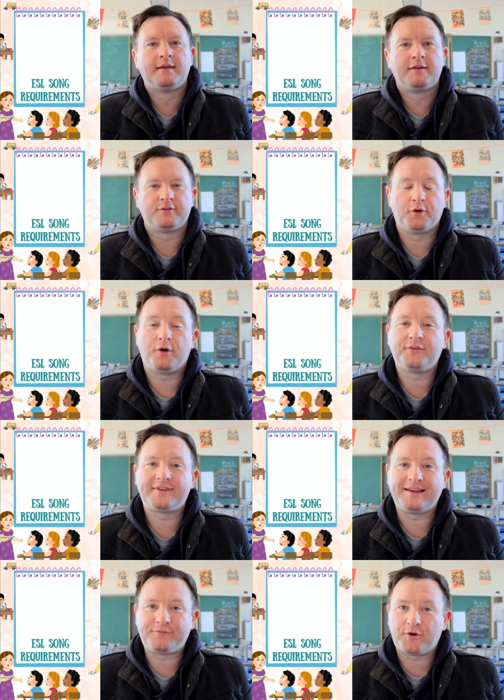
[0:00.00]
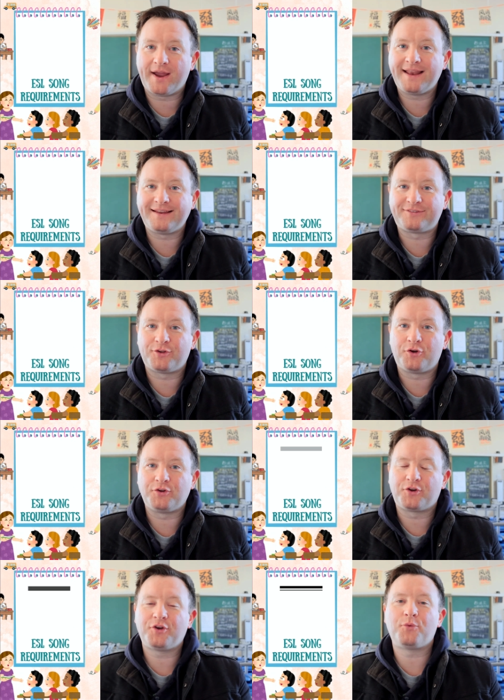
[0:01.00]
So obviously for any song,
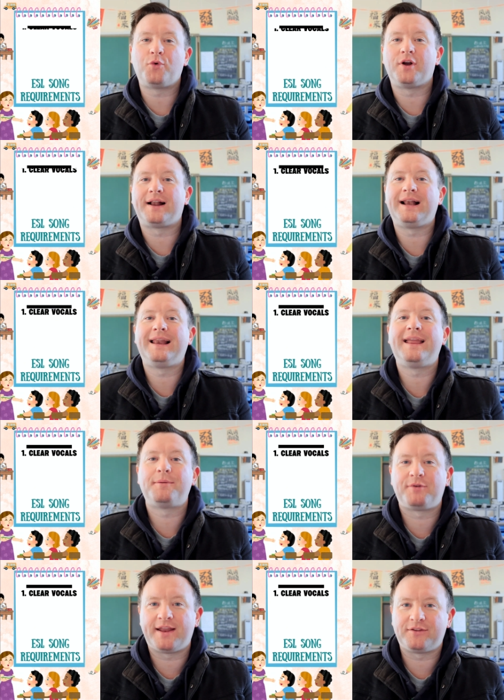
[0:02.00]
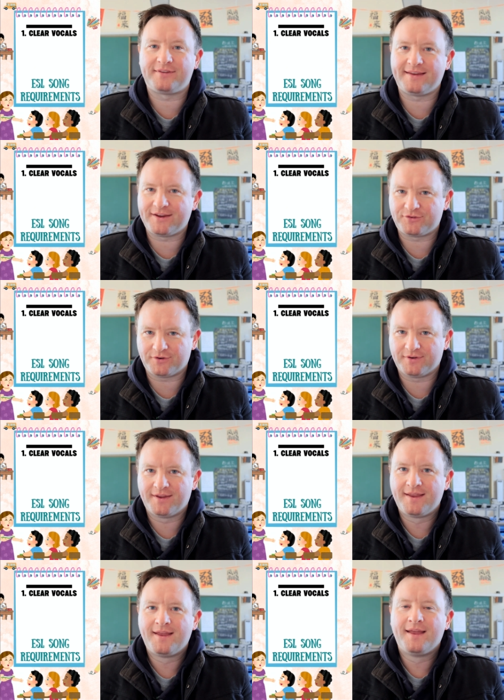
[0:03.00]
you're going to want clear pronunciation.
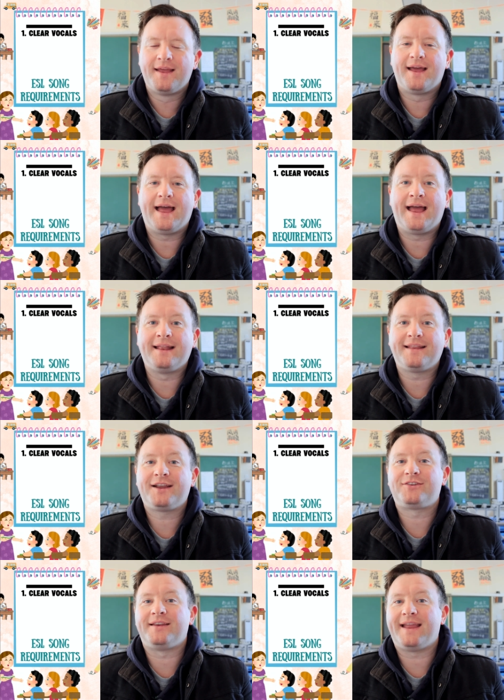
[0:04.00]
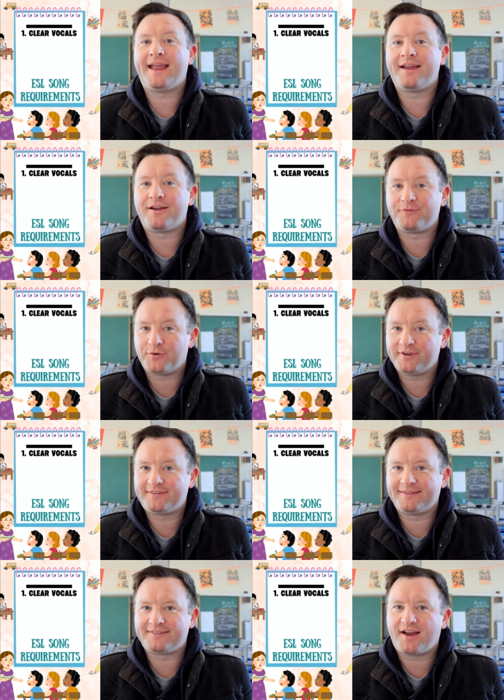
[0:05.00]
And actually AI
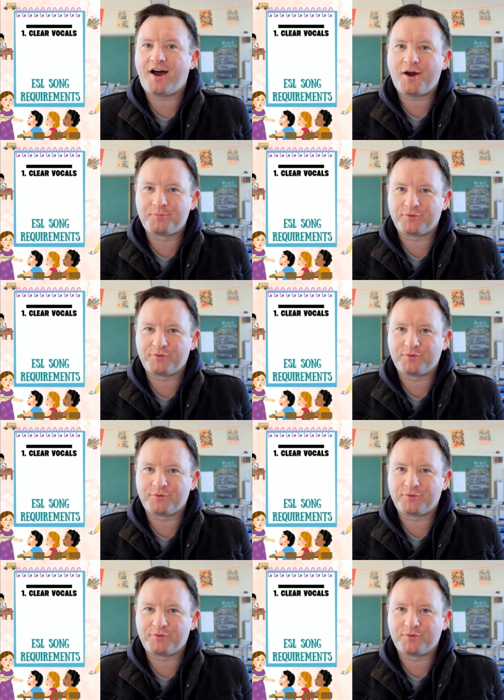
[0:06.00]
voices are